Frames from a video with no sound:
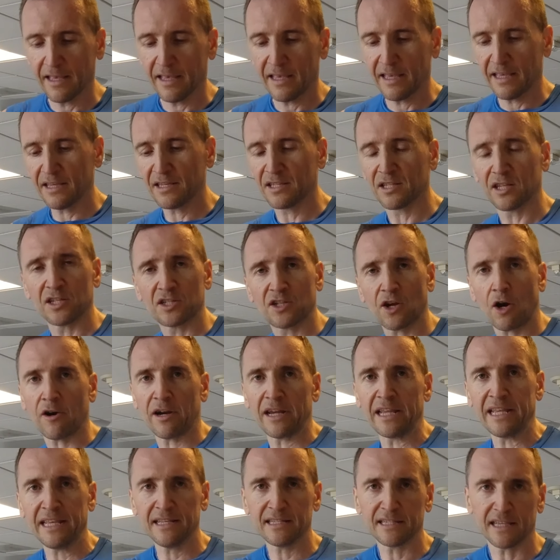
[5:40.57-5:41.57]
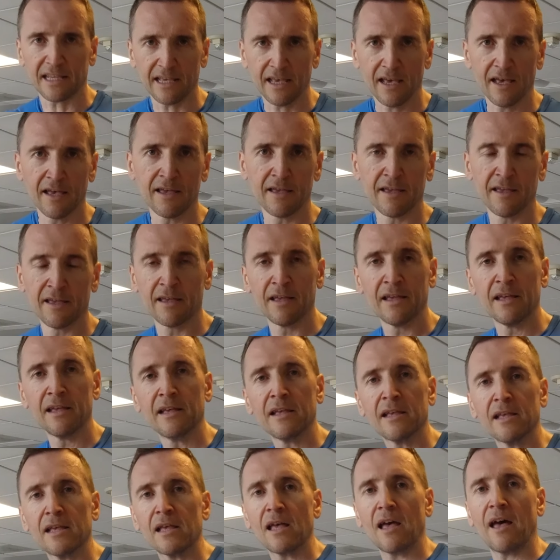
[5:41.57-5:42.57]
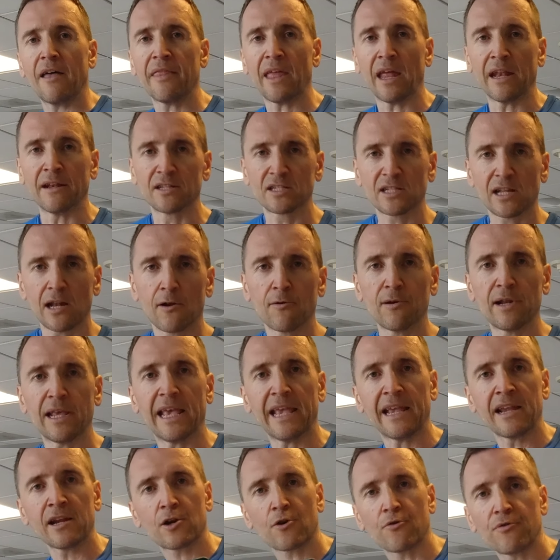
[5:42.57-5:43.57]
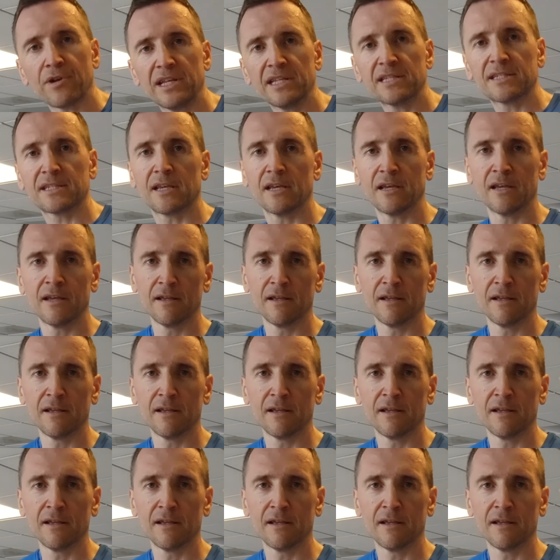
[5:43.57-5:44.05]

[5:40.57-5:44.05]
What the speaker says: is to start easy and then slowly increase